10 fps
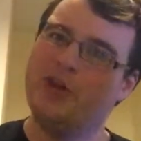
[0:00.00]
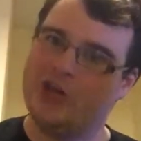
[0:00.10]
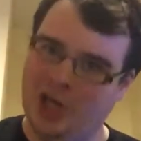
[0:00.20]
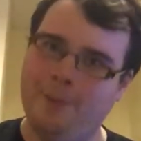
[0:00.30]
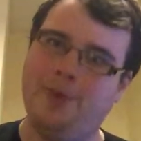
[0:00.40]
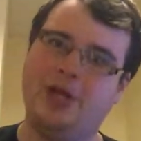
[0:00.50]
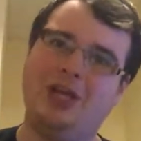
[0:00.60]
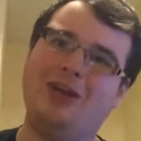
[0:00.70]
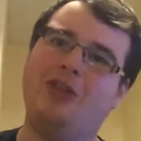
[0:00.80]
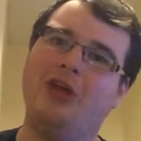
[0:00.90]
the
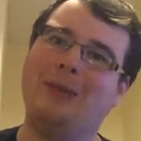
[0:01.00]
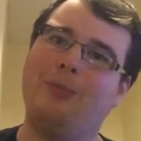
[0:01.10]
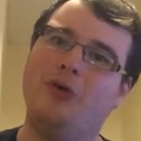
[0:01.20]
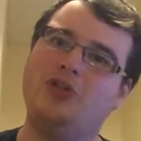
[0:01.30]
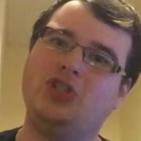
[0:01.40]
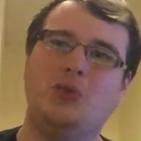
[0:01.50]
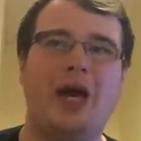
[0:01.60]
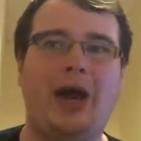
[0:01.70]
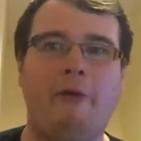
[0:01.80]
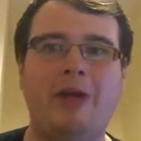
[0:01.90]
company that brought you
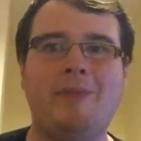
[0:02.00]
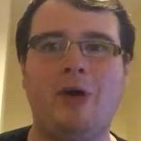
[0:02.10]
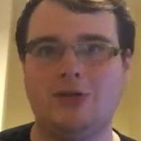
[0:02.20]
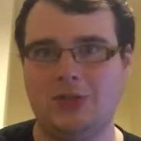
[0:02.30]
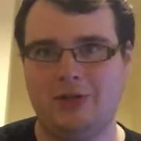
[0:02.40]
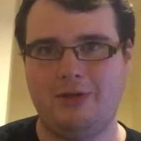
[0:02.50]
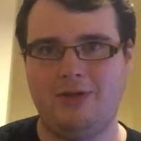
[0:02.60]
Harry Potter.